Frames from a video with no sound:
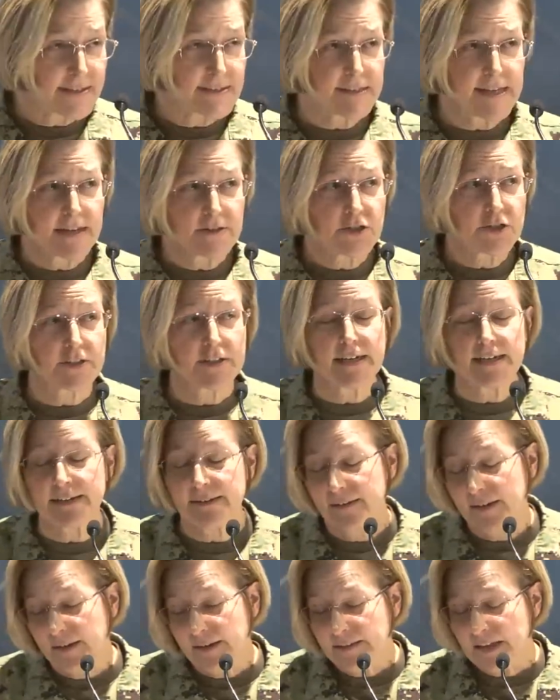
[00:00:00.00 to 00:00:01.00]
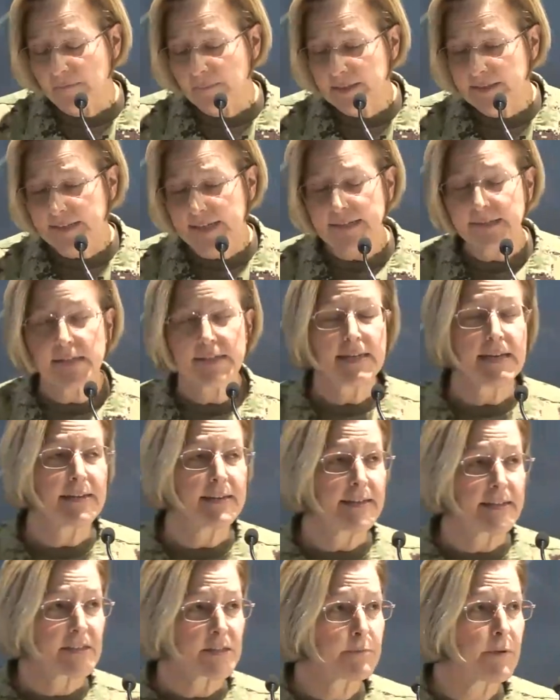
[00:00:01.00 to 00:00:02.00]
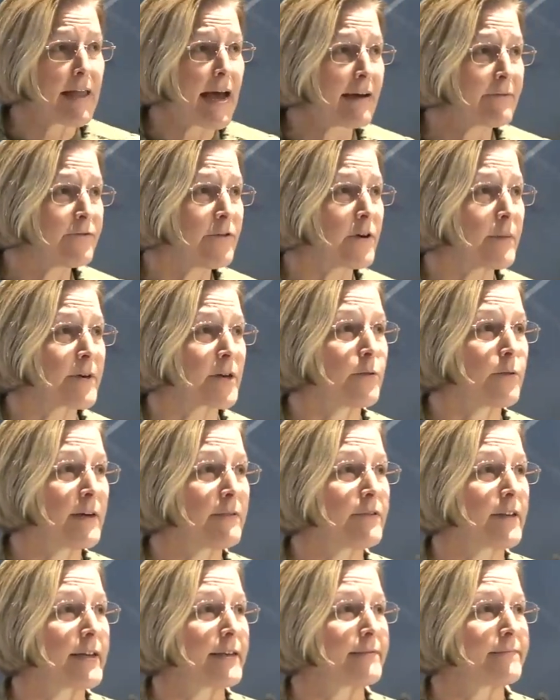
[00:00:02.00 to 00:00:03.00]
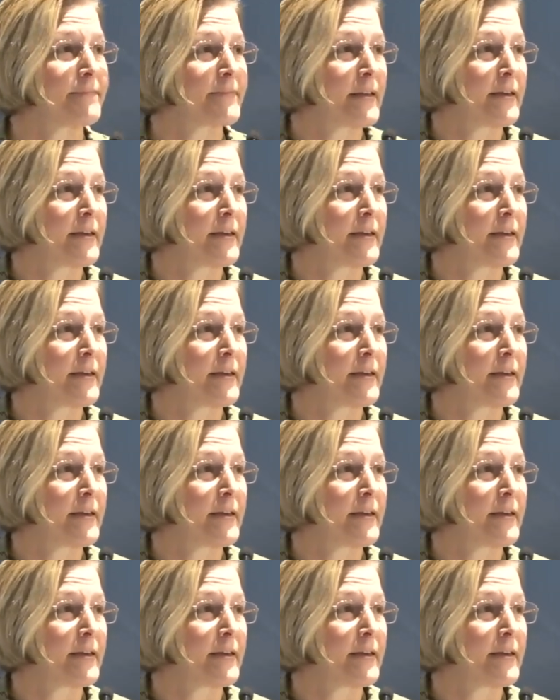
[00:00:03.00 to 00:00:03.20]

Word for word: essentially they've been designated as platform equivalent.